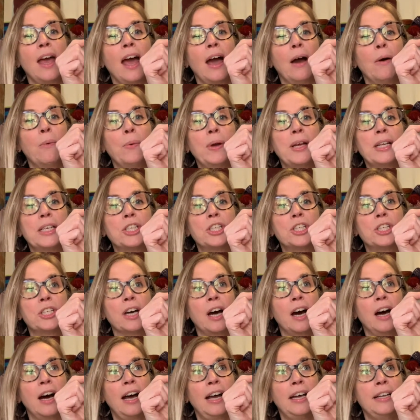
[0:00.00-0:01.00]
which
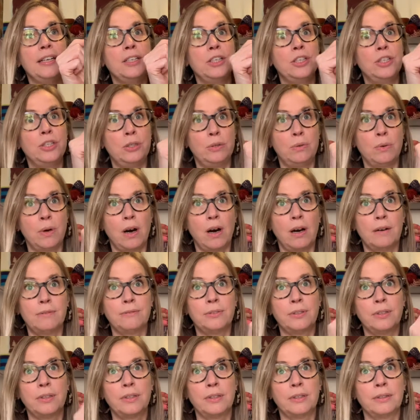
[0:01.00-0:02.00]
I do
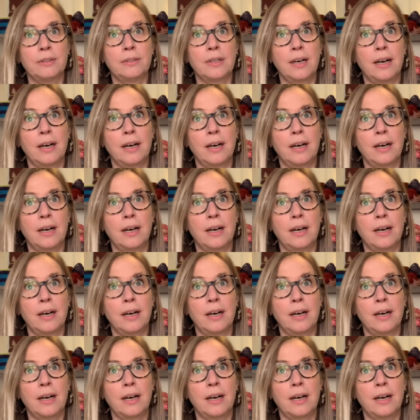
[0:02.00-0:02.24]
offer.